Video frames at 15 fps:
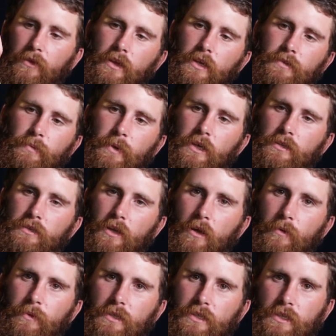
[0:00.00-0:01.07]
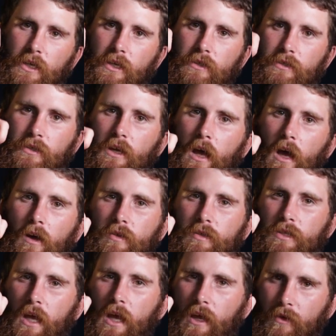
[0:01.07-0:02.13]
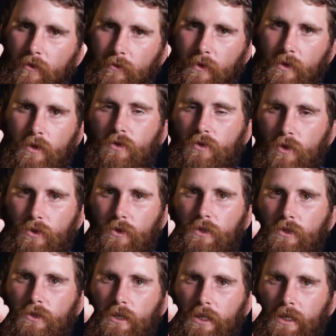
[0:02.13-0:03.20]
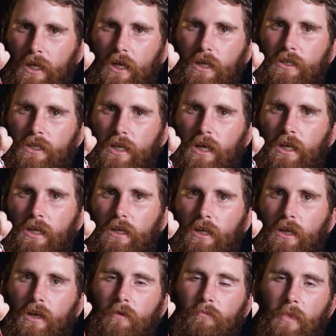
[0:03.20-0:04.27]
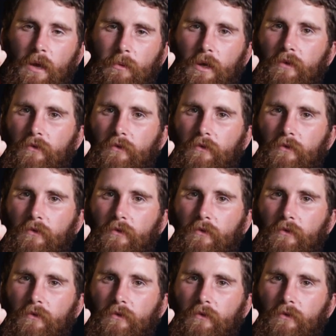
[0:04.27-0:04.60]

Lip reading: These bigger slow pitch jigs, I would say with Katunkel and yellowtail, maybe